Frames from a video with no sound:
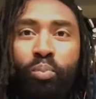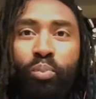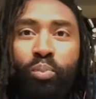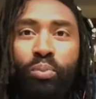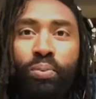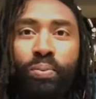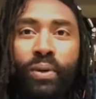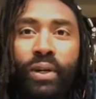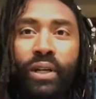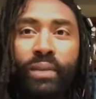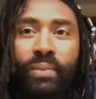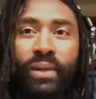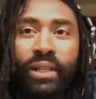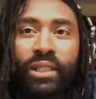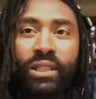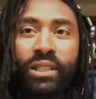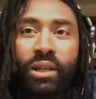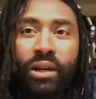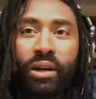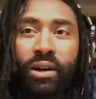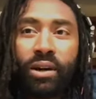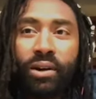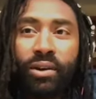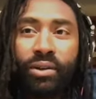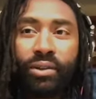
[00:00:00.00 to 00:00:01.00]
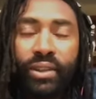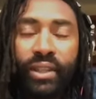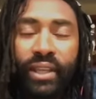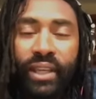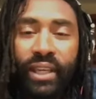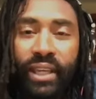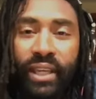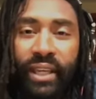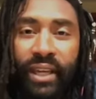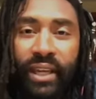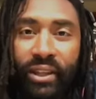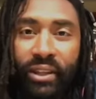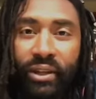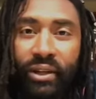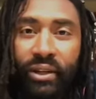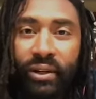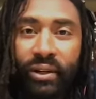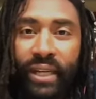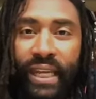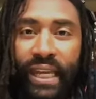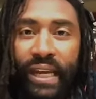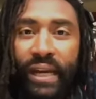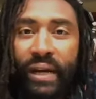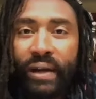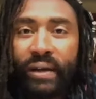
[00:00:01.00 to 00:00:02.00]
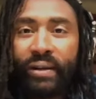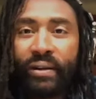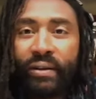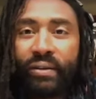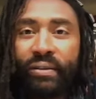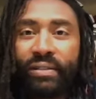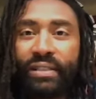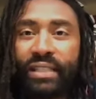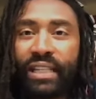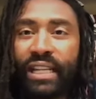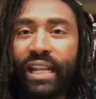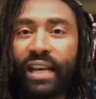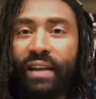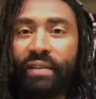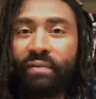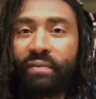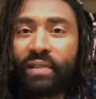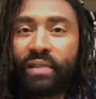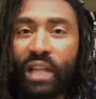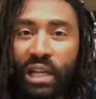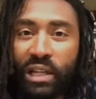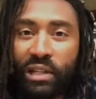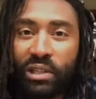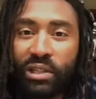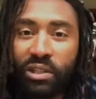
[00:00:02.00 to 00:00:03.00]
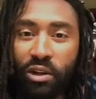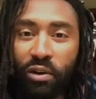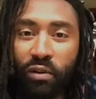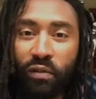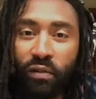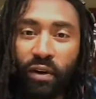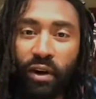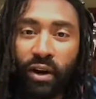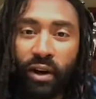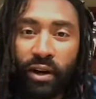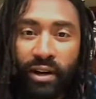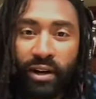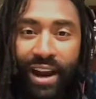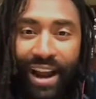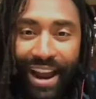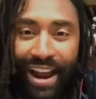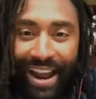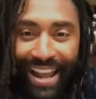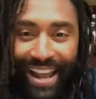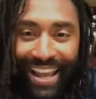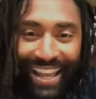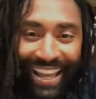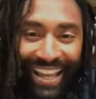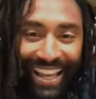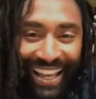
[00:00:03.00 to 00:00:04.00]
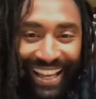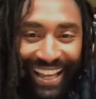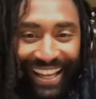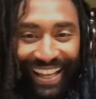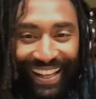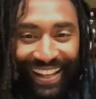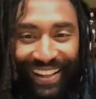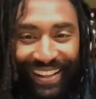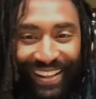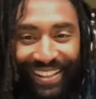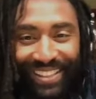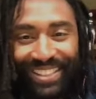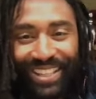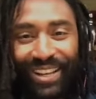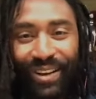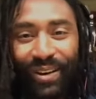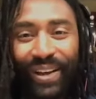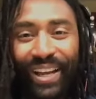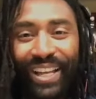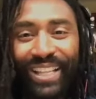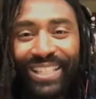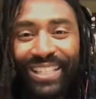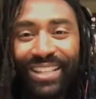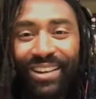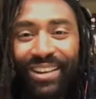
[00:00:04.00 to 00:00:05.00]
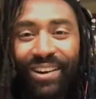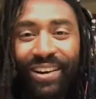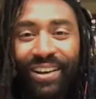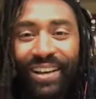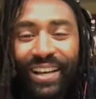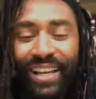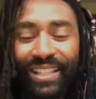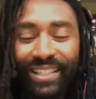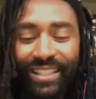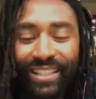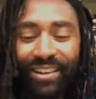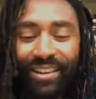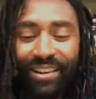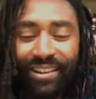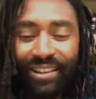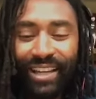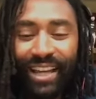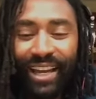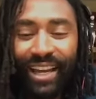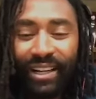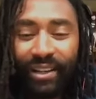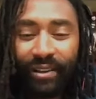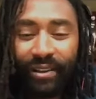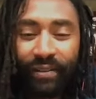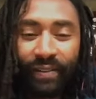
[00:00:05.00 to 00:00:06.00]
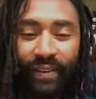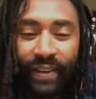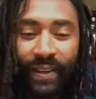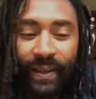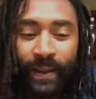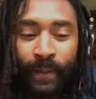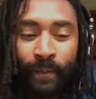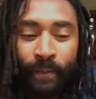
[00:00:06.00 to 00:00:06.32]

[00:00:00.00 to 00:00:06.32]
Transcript: Pretty much all the other characters that I've done so far. Oh. So it's all kind of.